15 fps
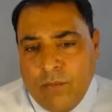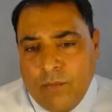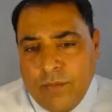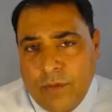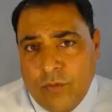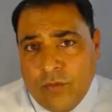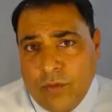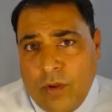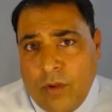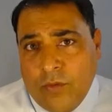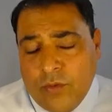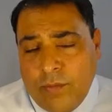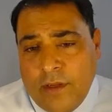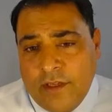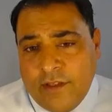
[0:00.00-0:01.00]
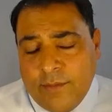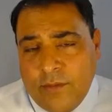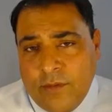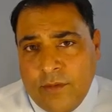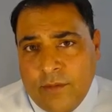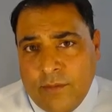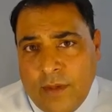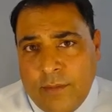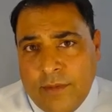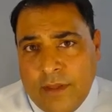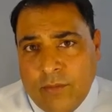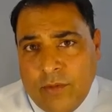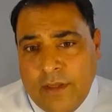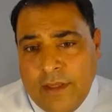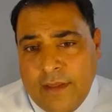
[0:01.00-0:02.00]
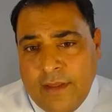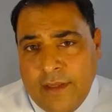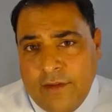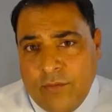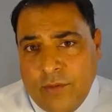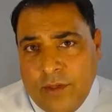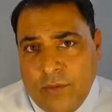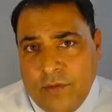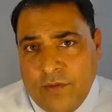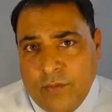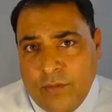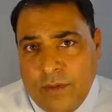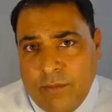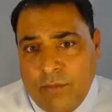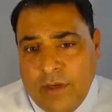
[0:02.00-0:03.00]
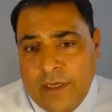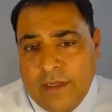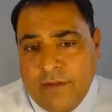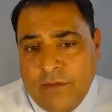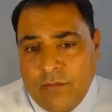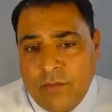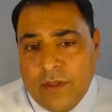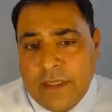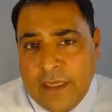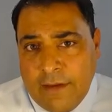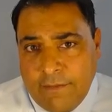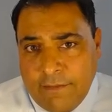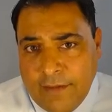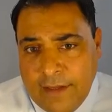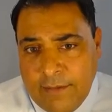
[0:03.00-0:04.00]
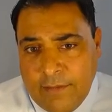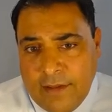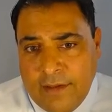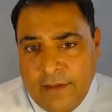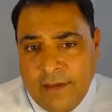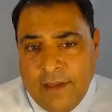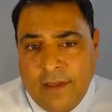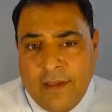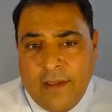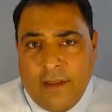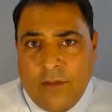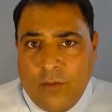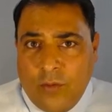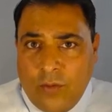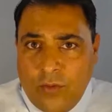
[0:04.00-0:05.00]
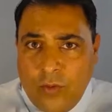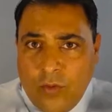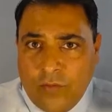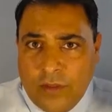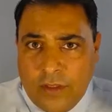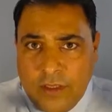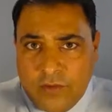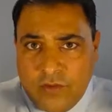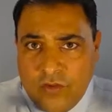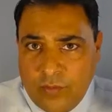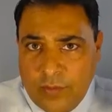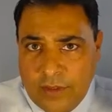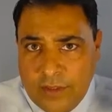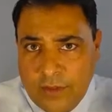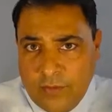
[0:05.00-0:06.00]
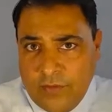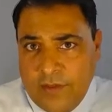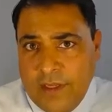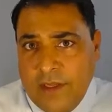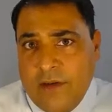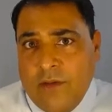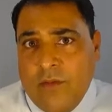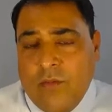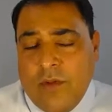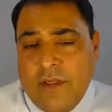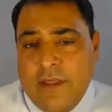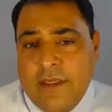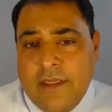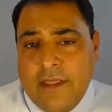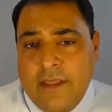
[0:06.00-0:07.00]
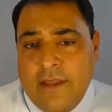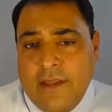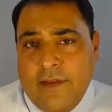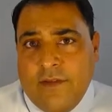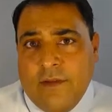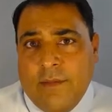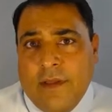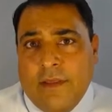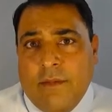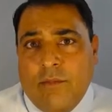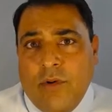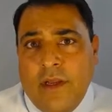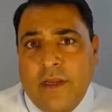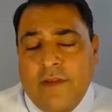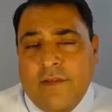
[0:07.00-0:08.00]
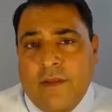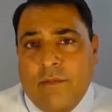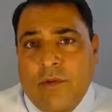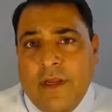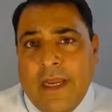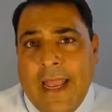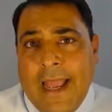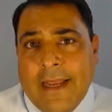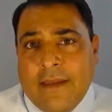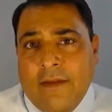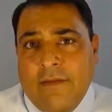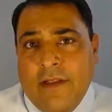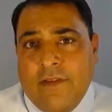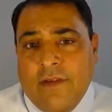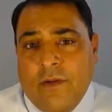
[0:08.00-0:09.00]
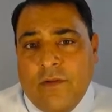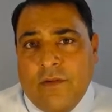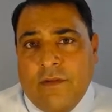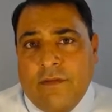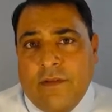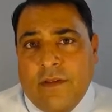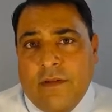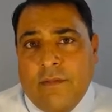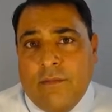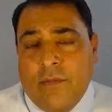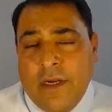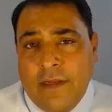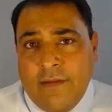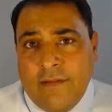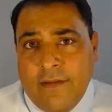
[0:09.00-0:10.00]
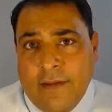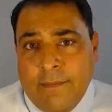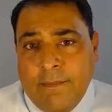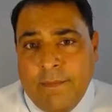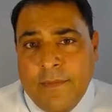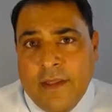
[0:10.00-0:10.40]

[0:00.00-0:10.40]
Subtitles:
those are also possible. Remember that one of the things we know is that when the brain gets really inflamed and nerve conduction speed goes down, one of the key things about the brain is the brain activates areas of the brainstem,